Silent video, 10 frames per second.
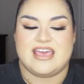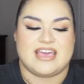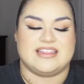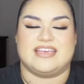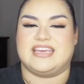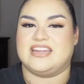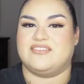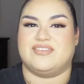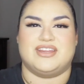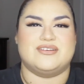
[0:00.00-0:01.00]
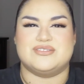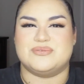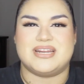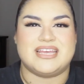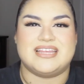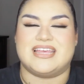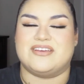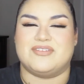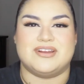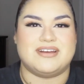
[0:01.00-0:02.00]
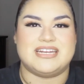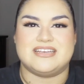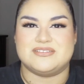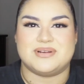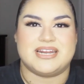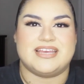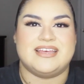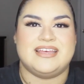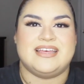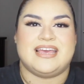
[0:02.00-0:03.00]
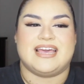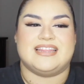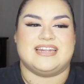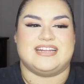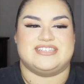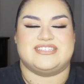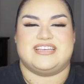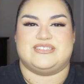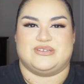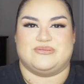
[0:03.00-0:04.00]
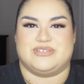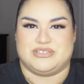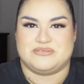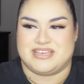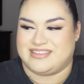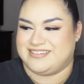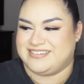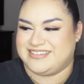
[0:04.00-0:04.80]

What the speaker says: and like getting videos ready, like video ideas ready, and then I just like don't do it.